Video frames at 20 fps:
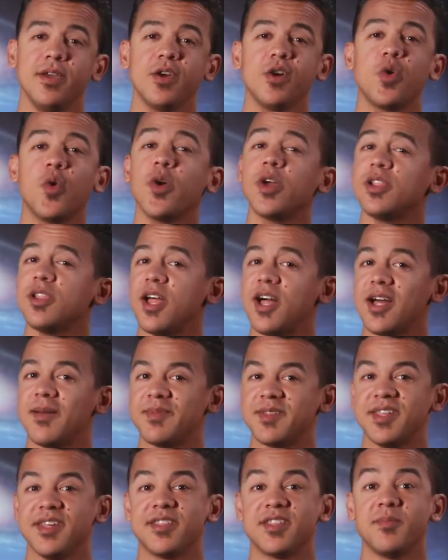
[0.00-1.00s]

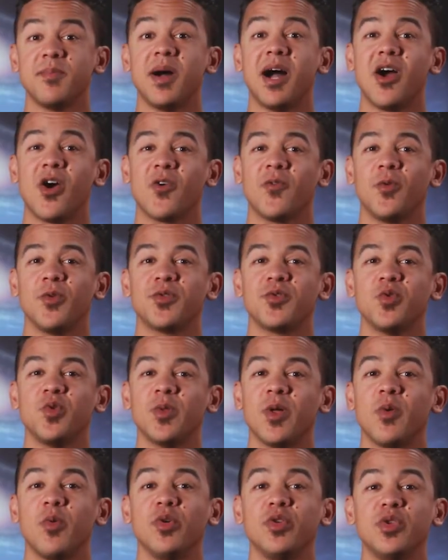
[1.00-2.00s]
Qwiklabs is a powerful tool
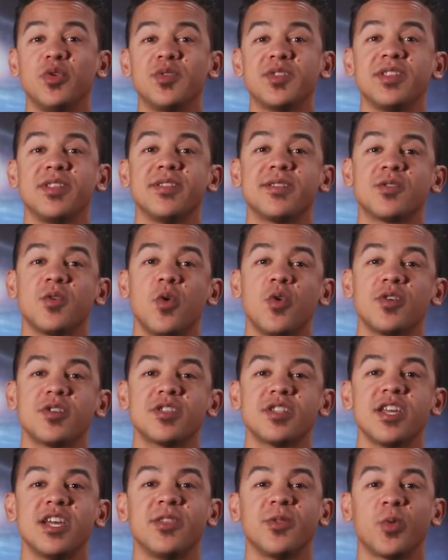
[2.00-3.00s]
that we'll use in this
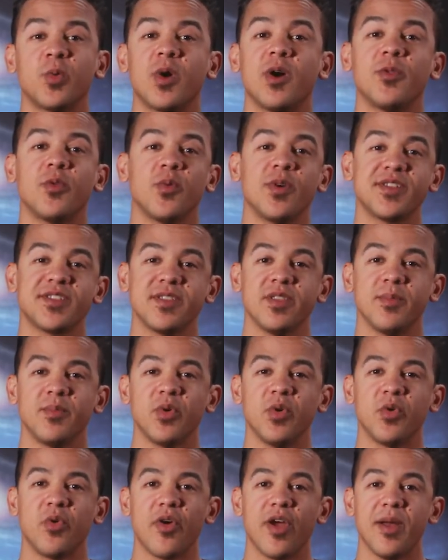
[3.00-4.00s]
course and throughout the rest of the
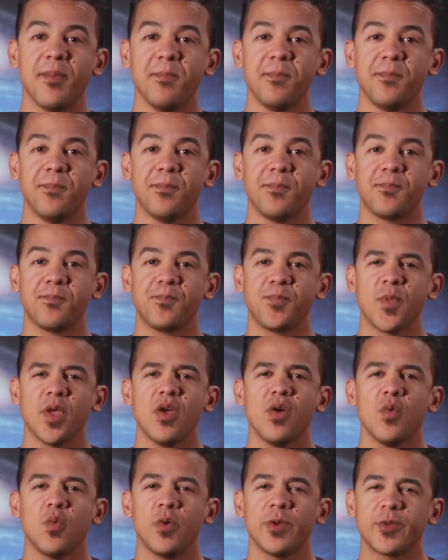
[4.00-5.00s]
program.
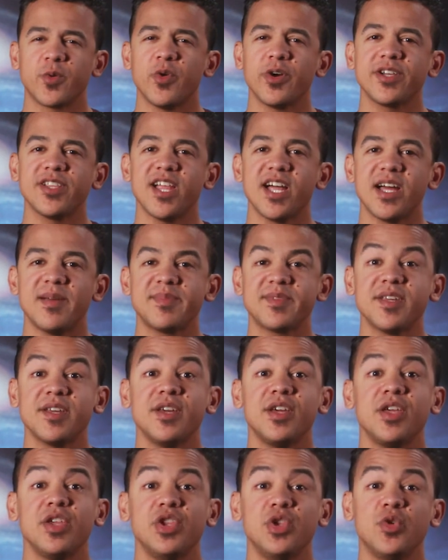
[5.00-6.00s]
With Qwiklabs,
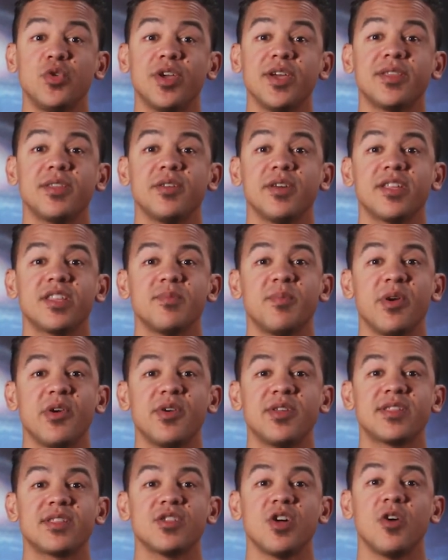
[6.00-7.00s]
you'll get to
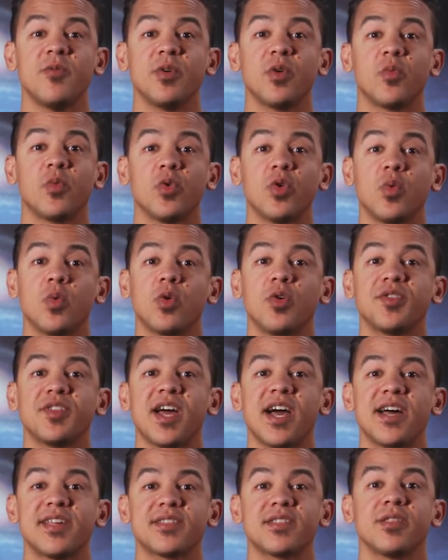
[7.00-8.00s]
experience solving real-world
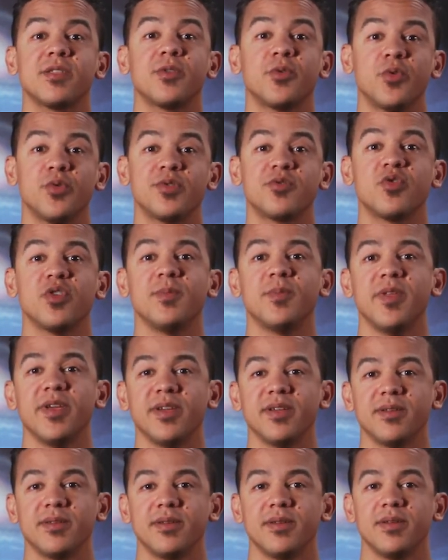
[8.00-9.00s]
tasks through scripting.
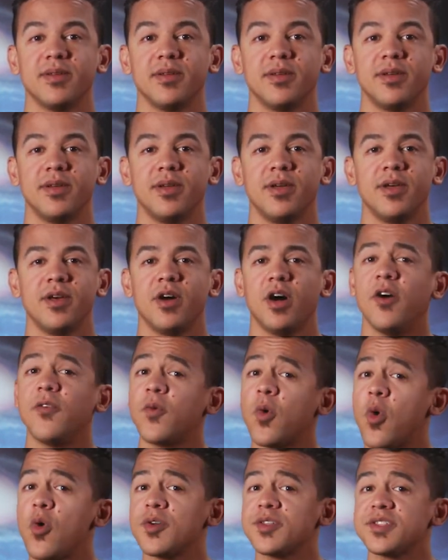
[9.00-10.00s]
Of
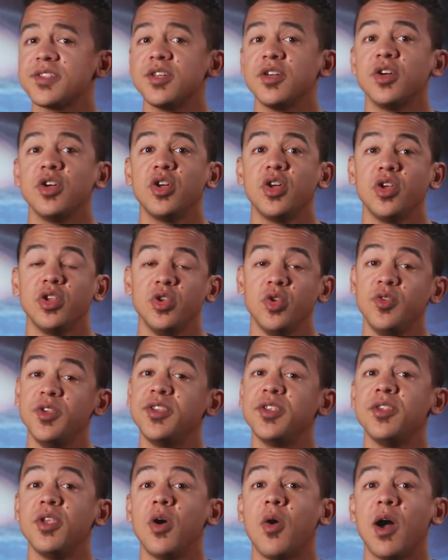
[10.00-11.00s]
course, you'll need
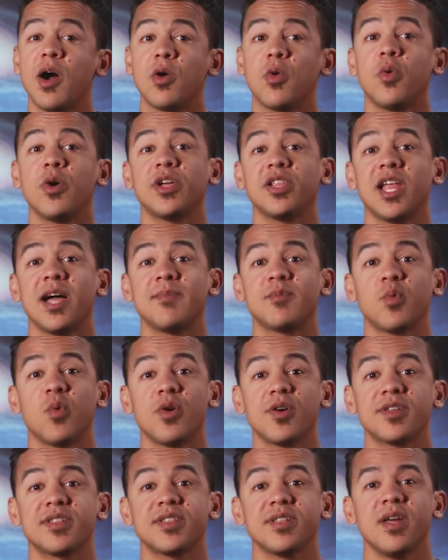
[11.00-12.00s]
to know how Qwiklabs
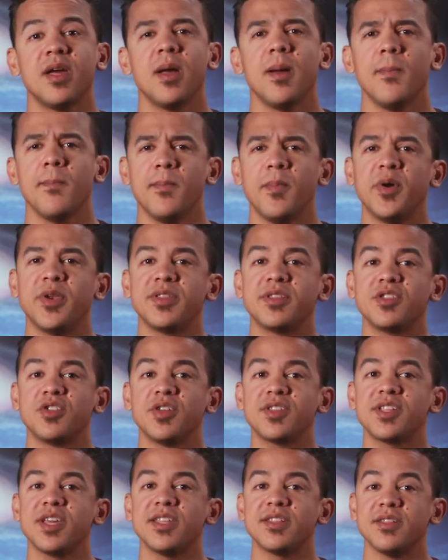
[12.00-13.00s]
works, but it's
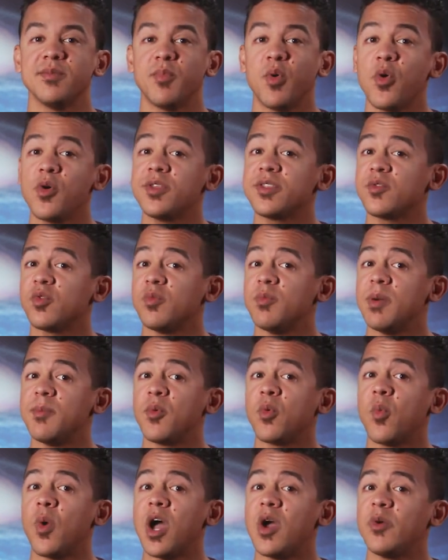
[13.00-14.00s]
just as important to
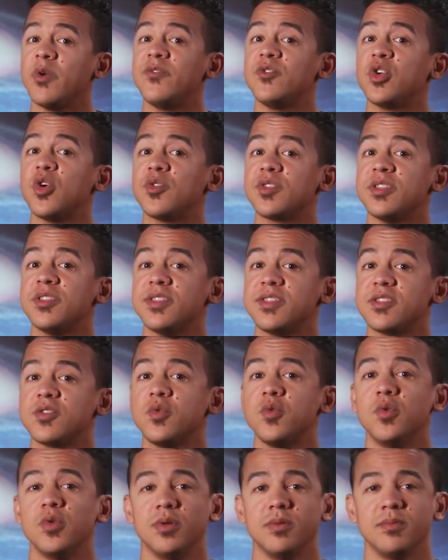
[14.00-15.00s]
remember why we've chosen this
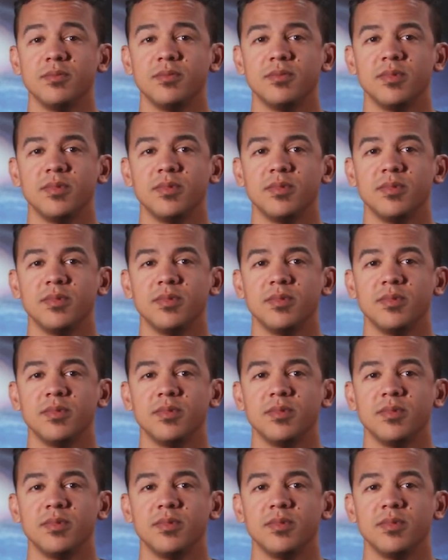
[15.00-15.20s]
tool.